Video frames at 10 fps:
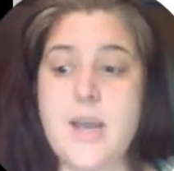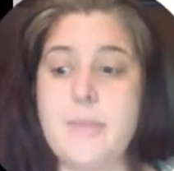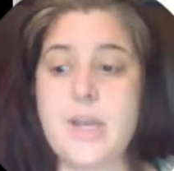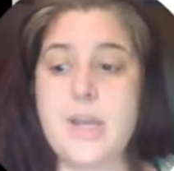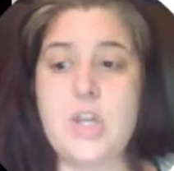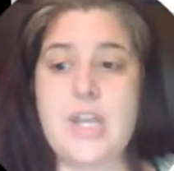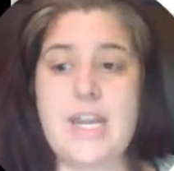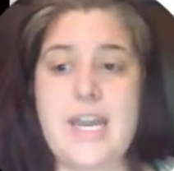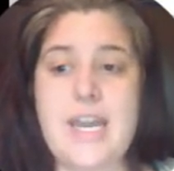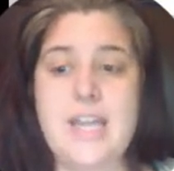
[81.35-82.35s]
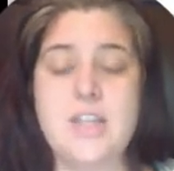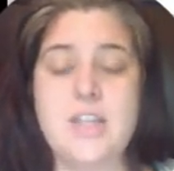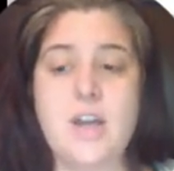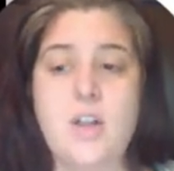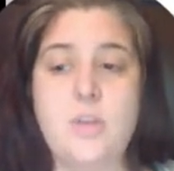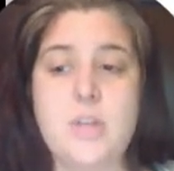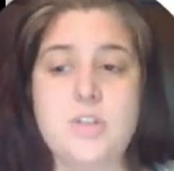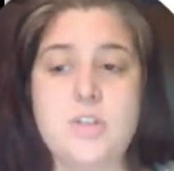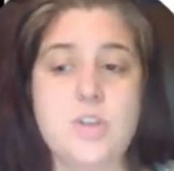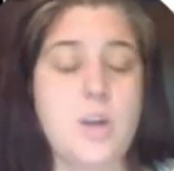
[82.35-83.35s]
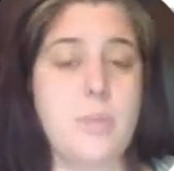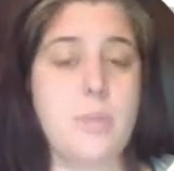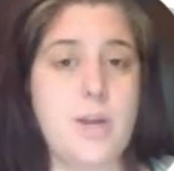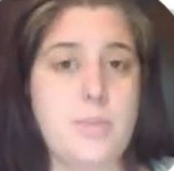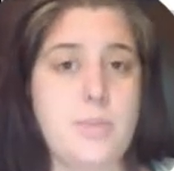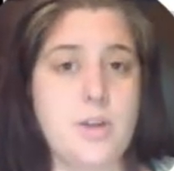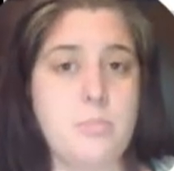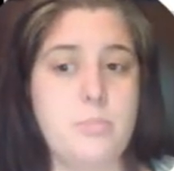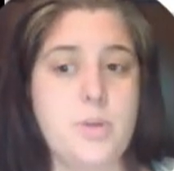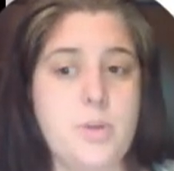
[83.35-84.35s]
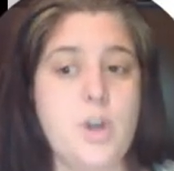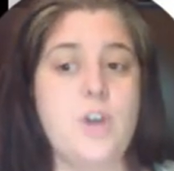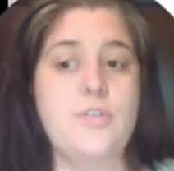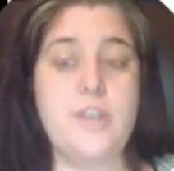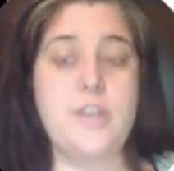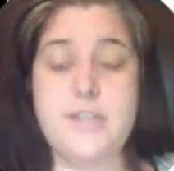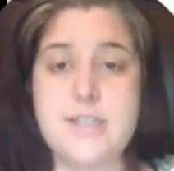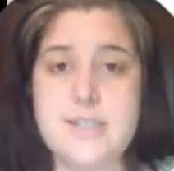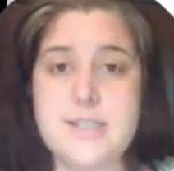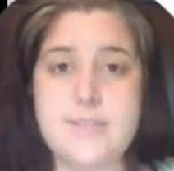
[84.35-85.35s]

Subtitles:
by looking at The Color Monster, a pop-up book of feelings.